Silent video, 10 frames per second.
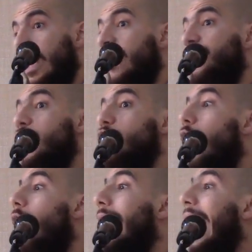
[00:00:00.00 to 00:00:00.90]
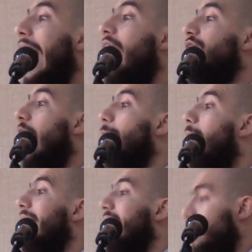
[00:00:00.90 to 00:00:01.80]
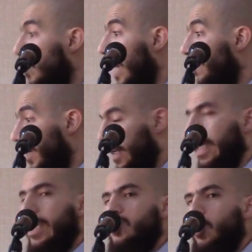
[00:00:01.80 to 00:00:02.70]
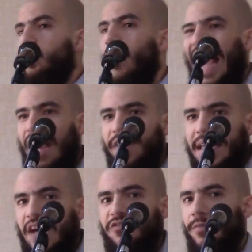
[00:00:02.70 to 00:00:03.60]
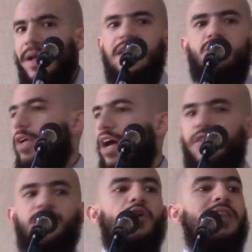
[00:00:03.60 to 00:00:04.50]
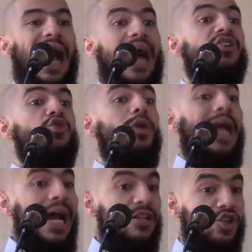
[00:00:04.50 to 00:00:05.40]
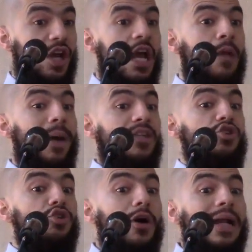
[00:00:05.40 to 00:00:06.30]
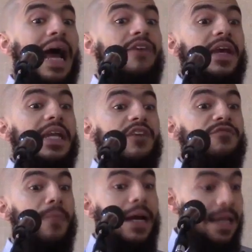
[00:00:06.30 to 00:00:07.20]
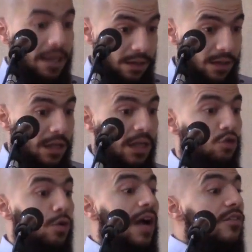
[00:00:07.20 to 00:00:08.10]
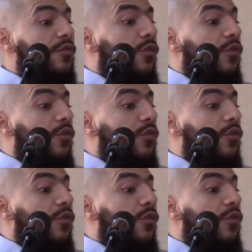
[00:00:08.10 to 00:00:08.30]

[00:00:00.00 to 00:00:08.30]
If you don't have that money to cover, so you have enough money to cover for the actual Hajj, but you don't have enough money to cover